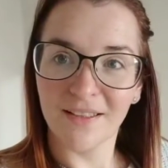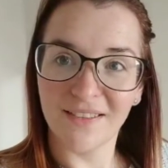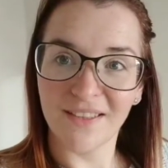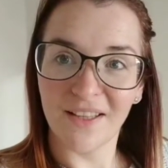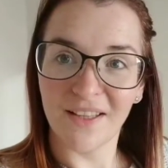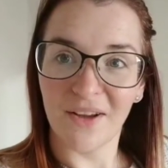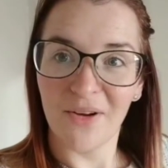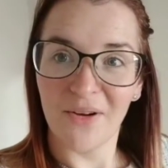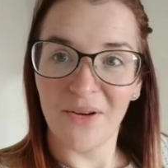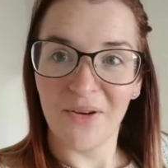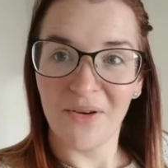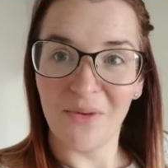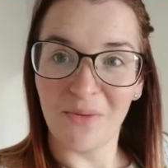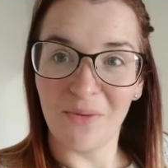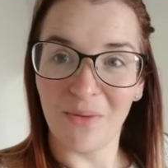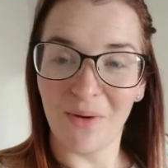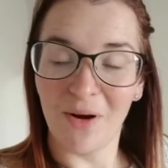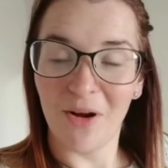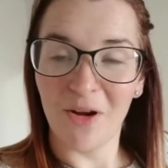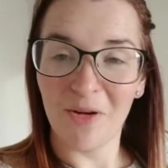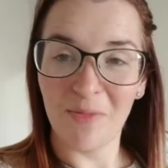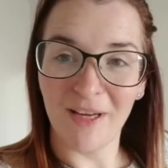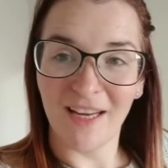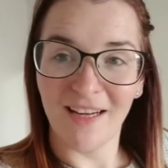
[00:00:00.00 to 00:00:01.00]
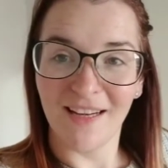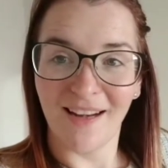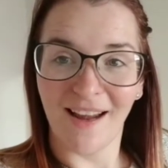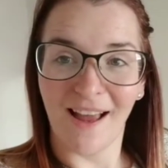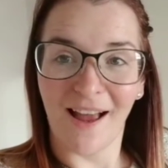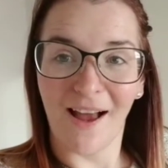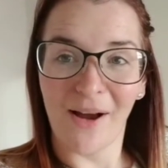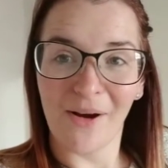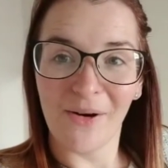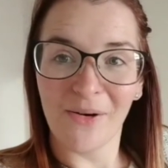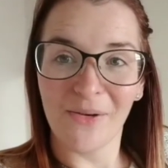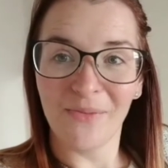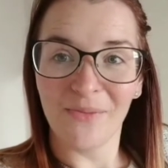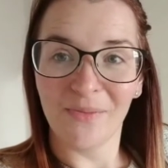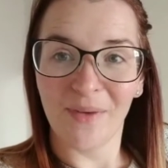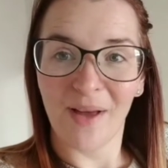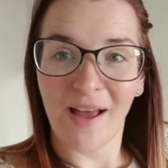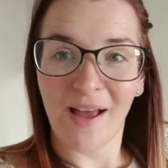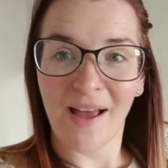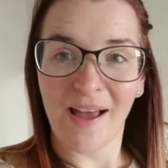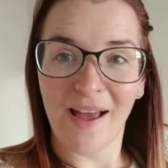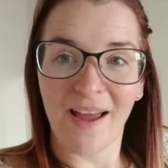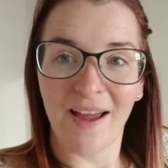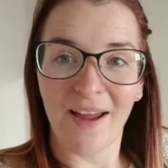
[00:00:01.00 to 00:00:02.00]
So, we're home again now.
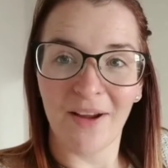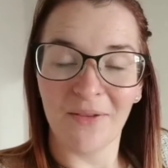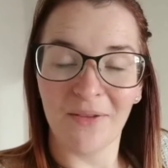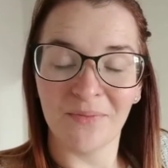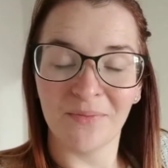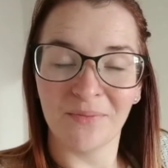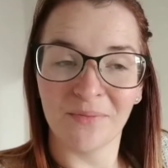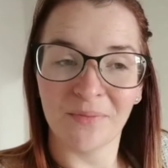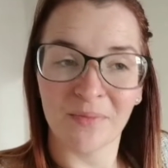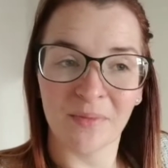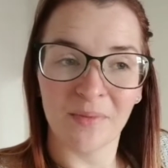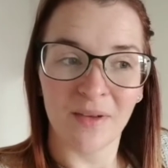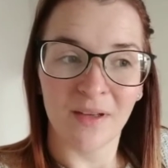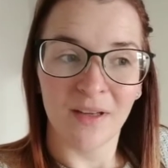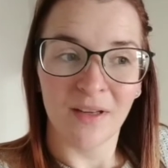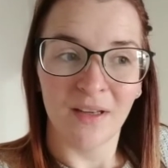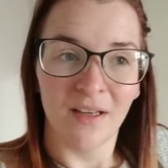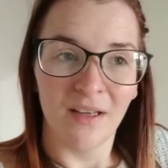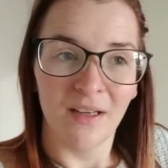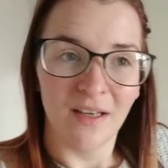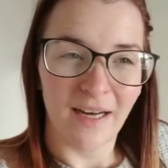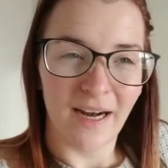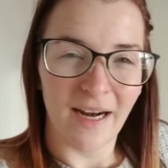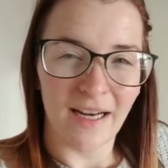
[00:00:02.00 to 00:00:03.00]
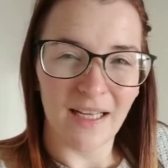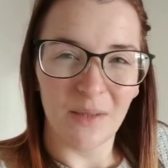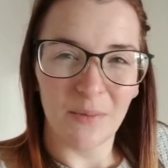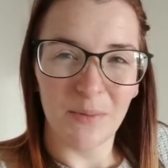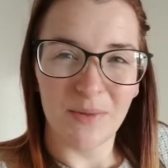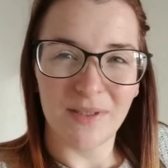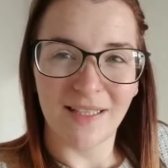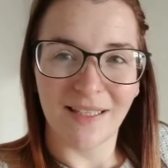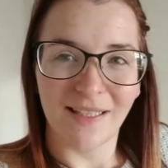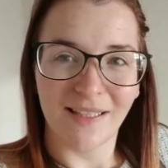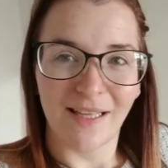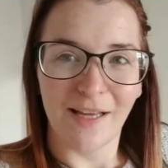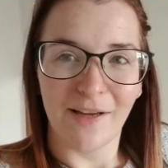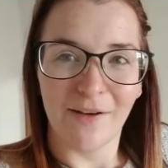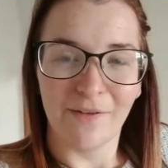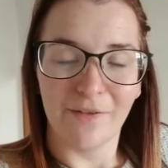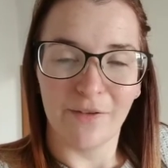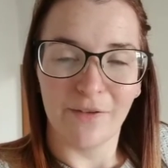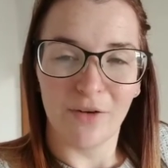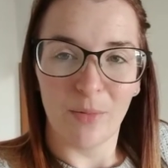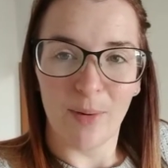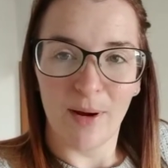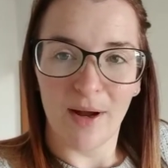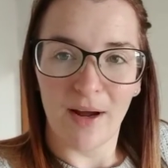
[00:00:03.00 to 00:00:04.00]
Callum was in there
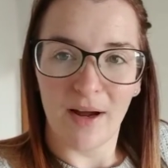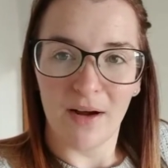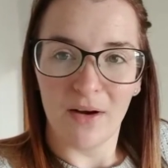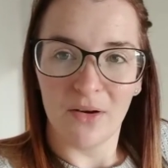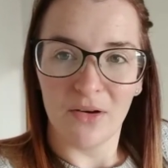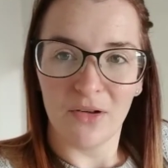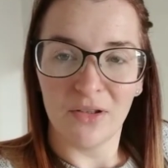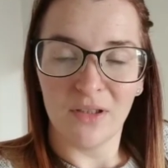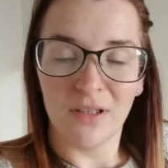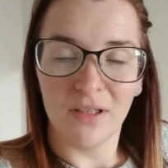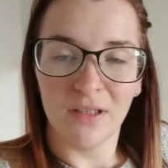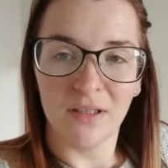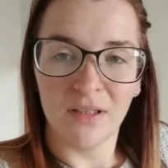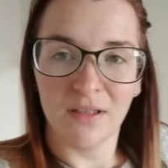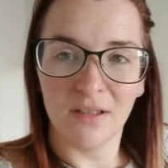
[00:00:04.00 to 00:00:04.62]
for about